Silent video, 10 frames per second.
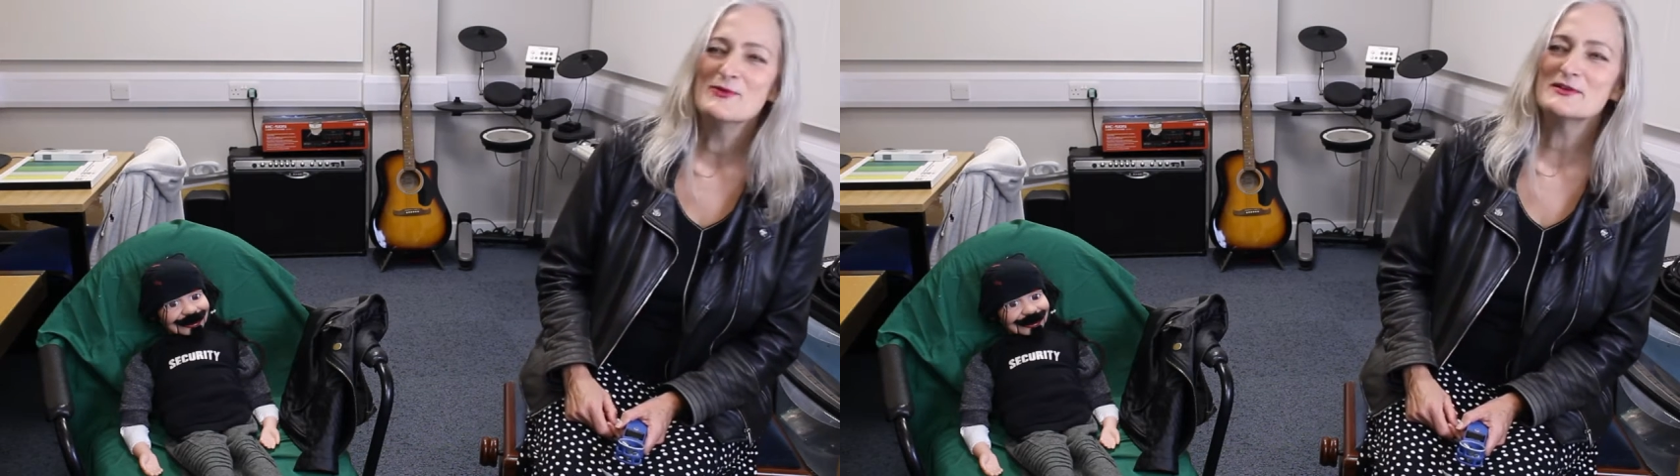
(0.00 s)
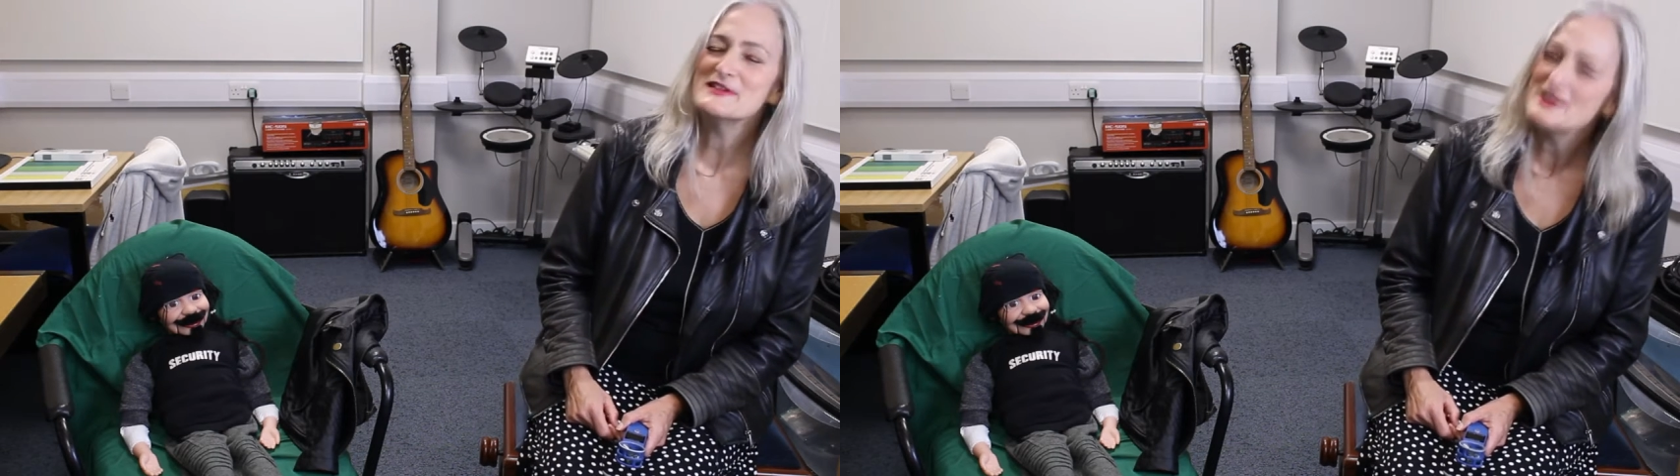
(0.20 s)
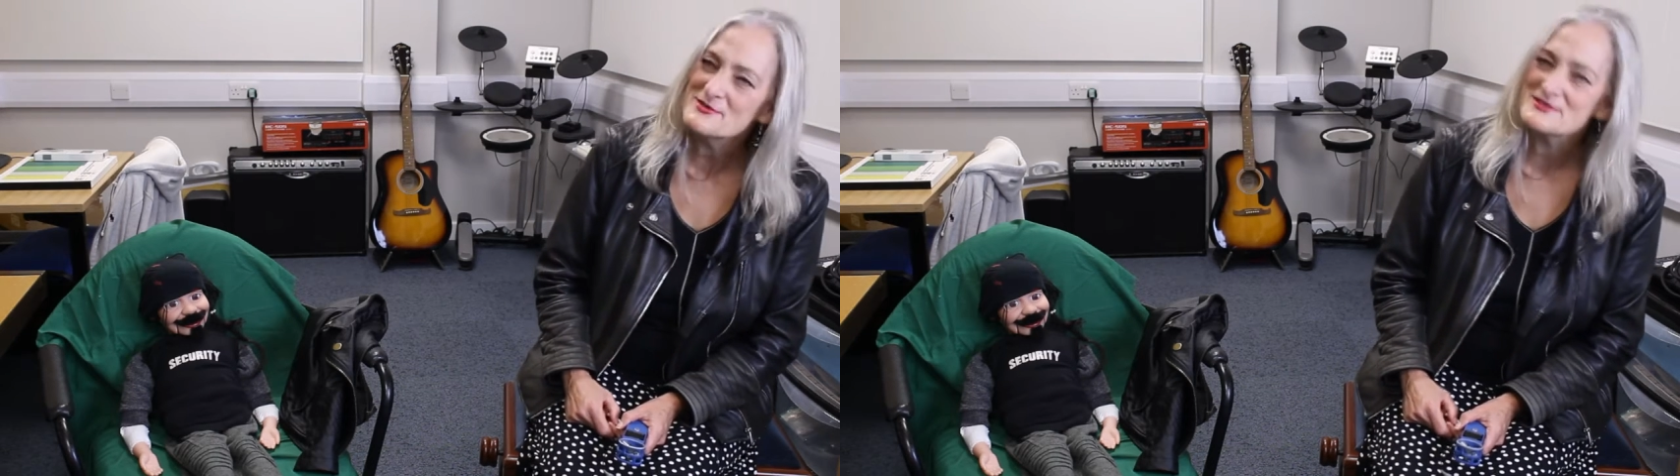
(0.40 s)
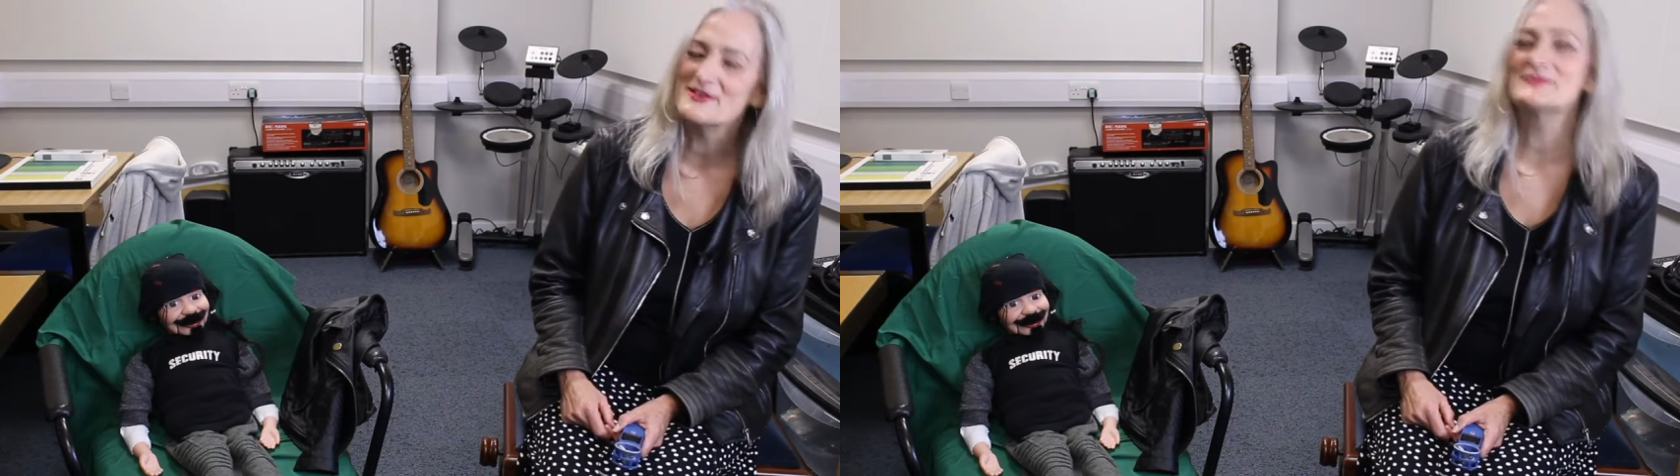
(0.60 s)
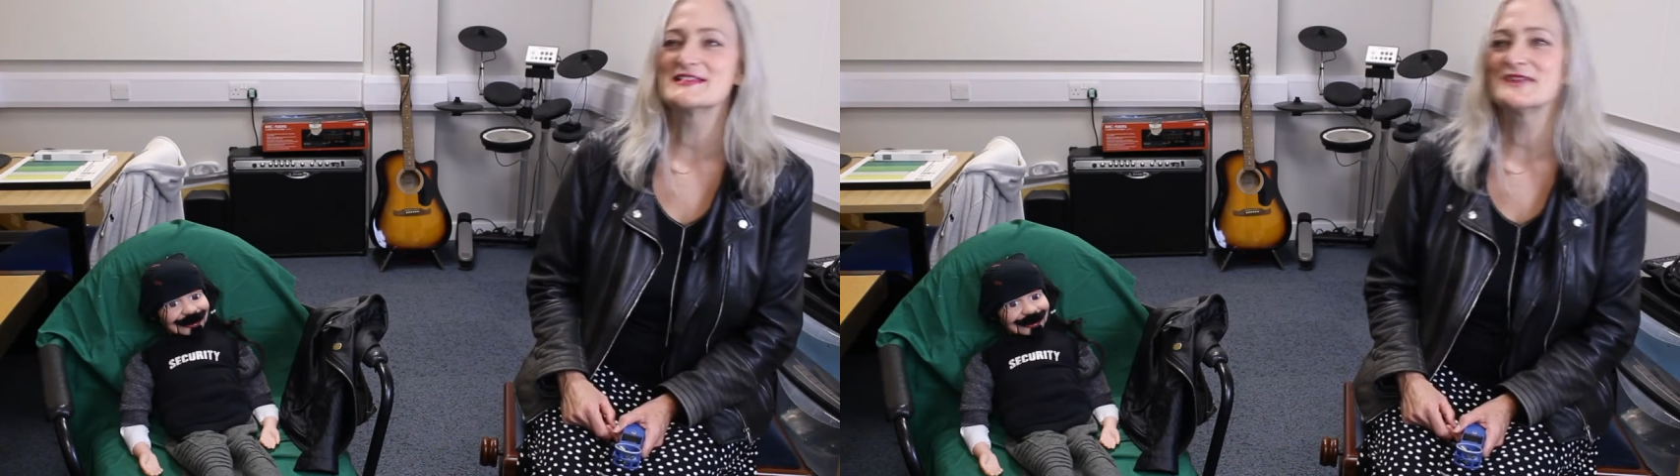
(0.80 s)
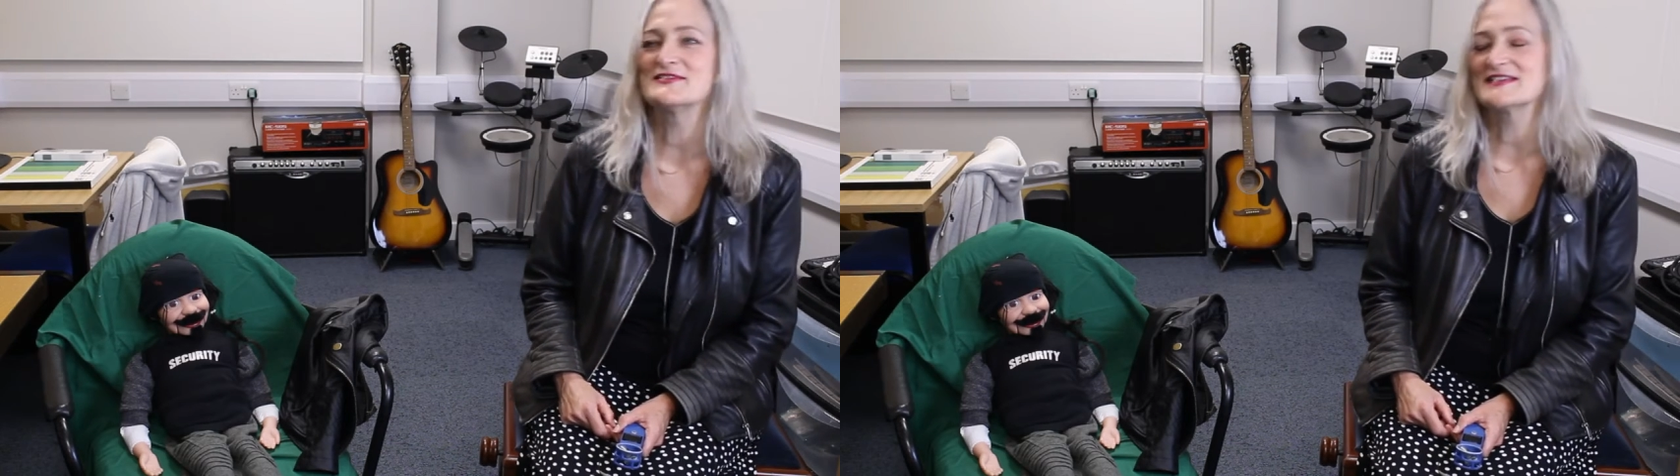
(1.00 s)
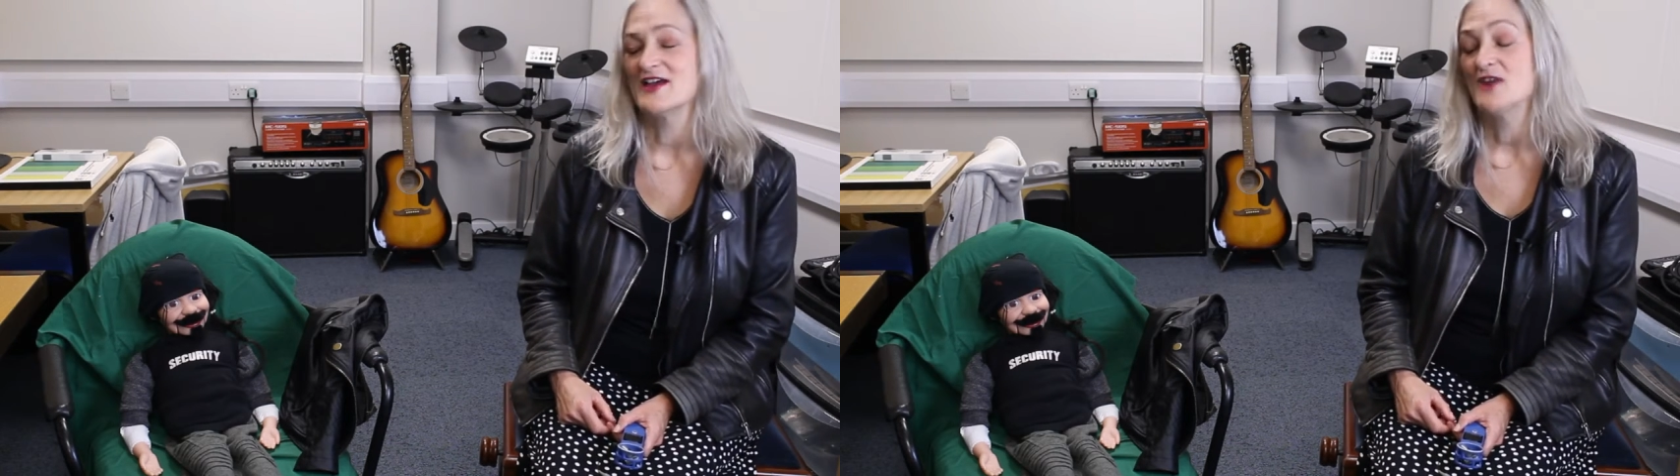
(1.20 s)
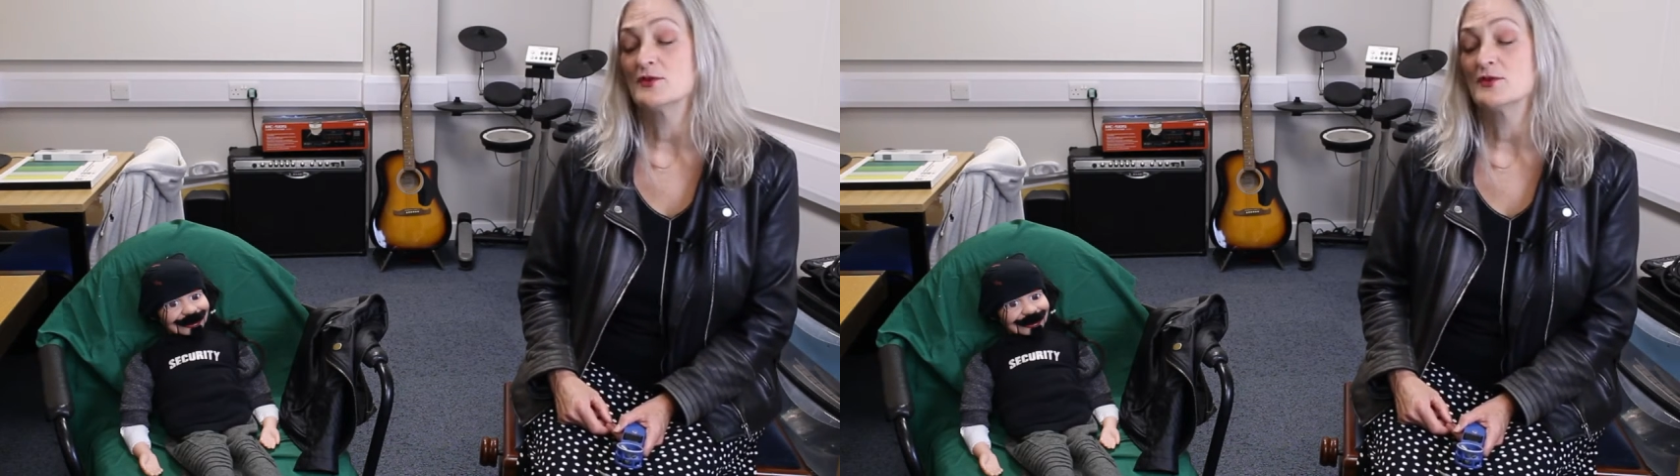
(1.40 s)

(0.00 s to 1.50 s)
What Neil's got himself into.